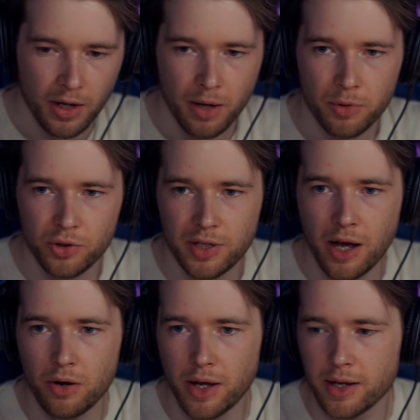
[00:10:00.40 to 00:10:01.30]
But you see
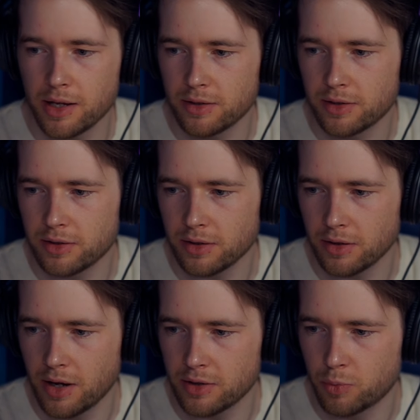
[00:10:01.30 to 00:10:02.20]
how like it's
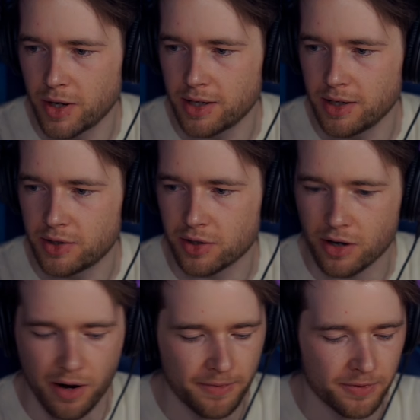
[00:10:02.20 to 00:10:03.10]
it's weirdly
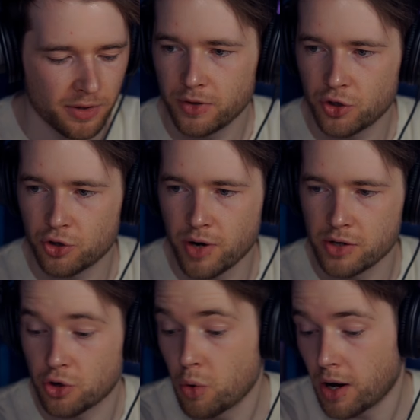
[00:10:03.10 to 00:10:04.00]
scuffed?
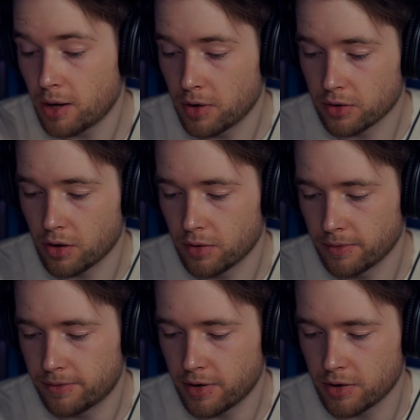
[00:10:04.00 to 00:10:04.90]
Strange. Cool artwork though.
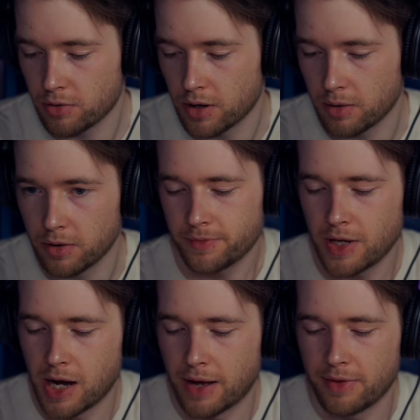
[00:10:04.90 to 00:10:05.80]
Very cool artwork.
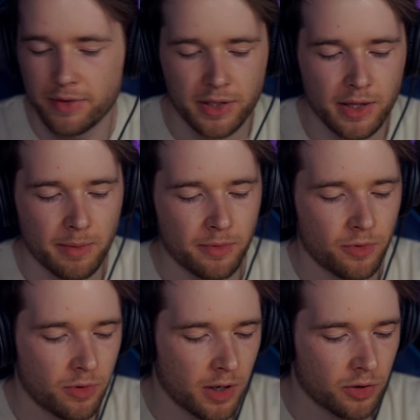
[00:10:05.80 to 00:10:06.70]
Yeah, I've never seen that
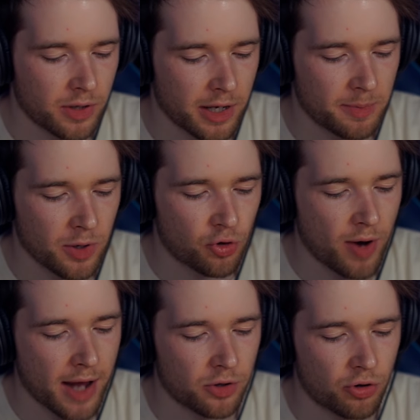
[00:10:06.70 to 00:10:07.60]
before. It looks like it's been
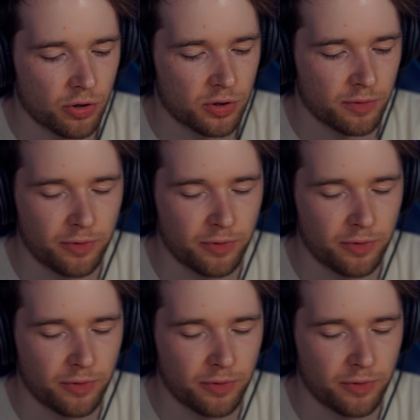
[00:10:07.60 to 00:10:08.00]
dragged across the